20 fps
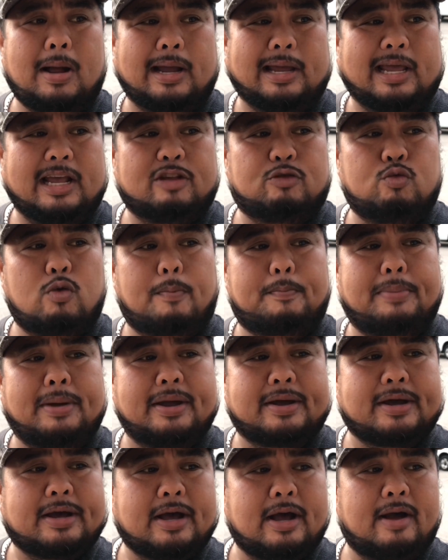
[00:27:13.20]
guess we'll
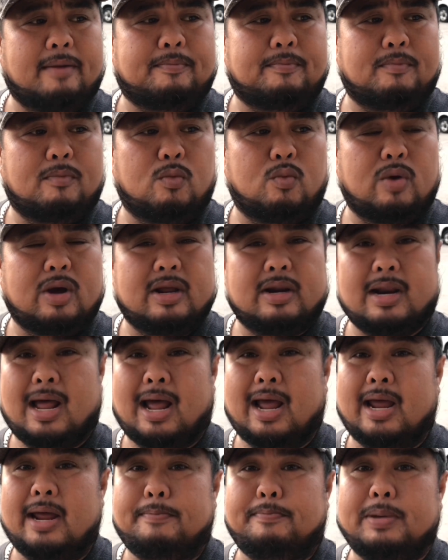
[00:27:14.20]
pick up when
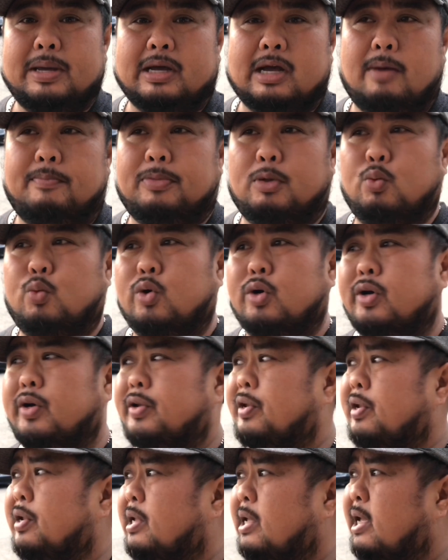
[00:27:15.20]
I pick up the
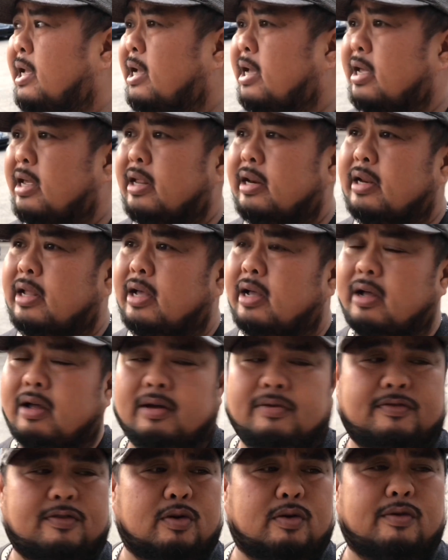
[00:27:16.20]
wood and
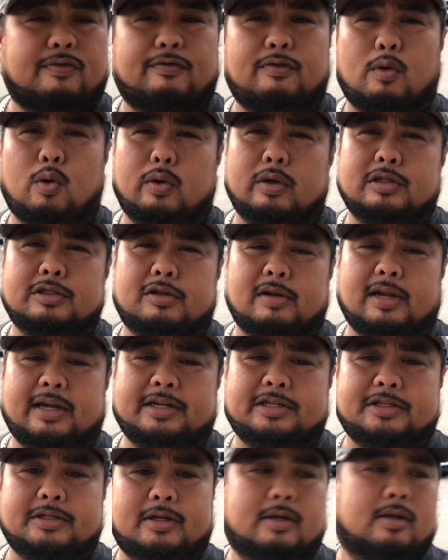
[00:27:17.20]
for floor
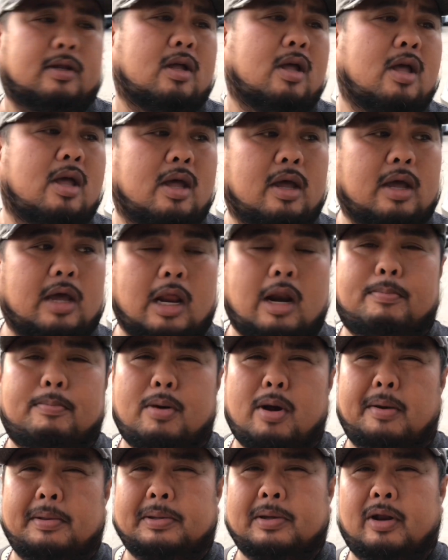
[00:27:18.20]
installation, and I'm
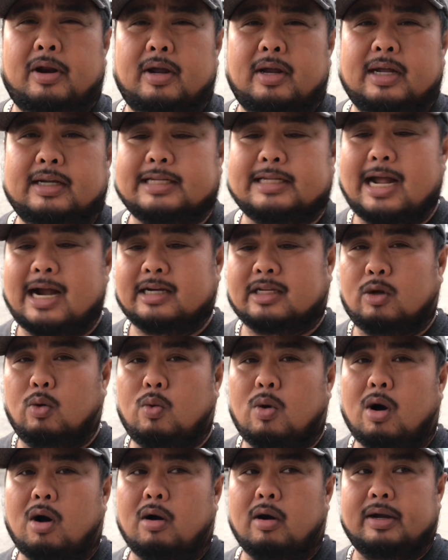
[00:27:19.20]
probably gonna attack the
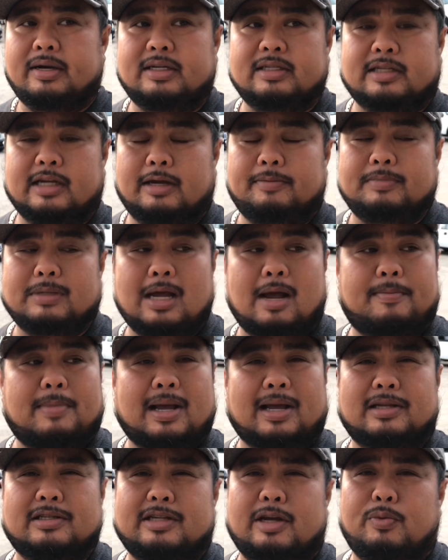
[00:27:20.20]
wall at the same time.
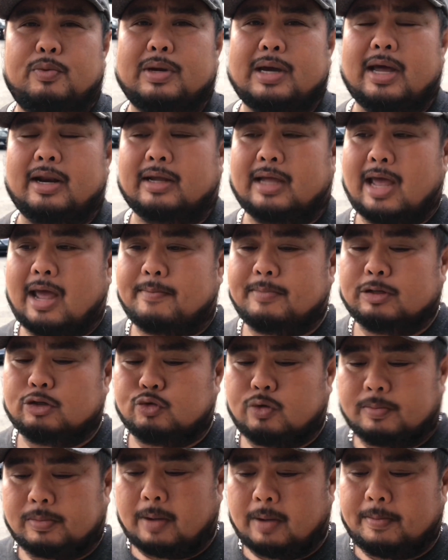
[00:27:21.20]
Like I said, we got a camping
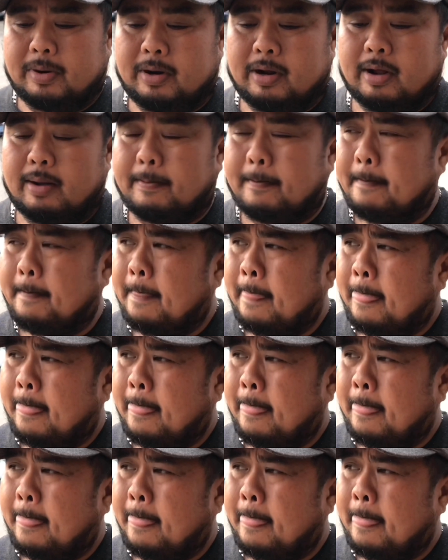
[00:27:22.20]
trip coming up.